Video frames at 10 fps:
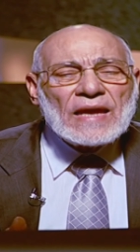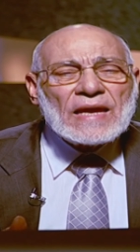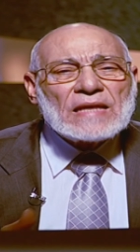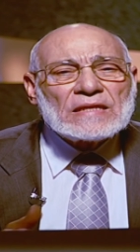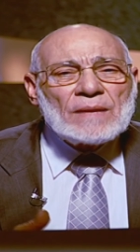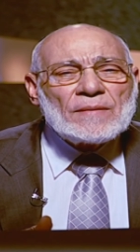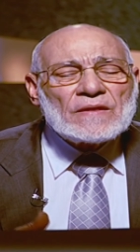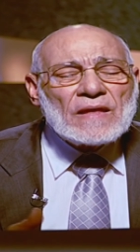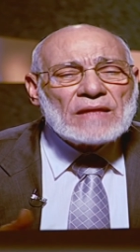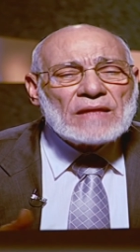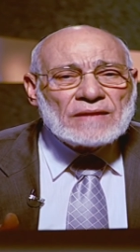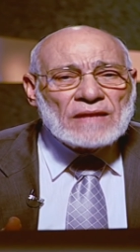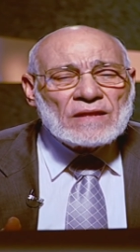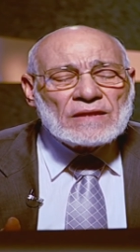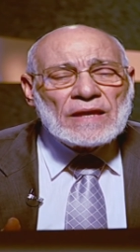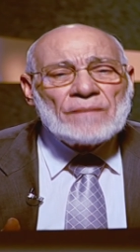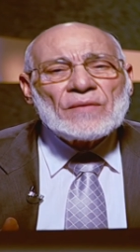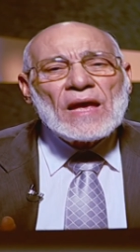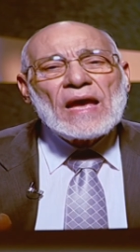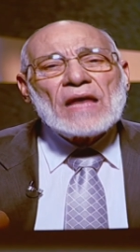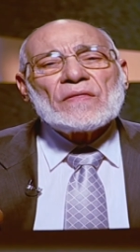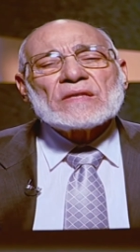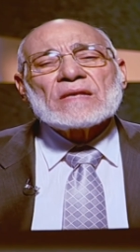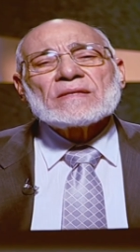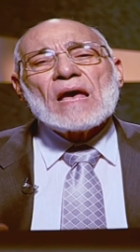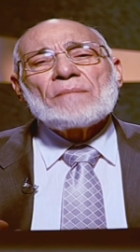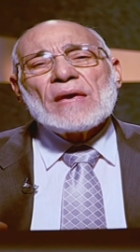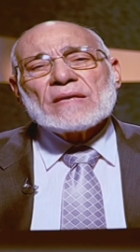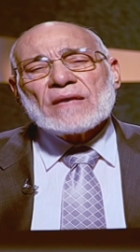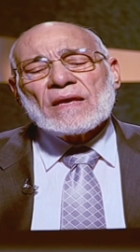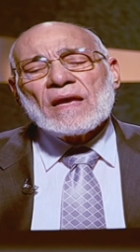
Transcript: can delimit that identity. And this is a basic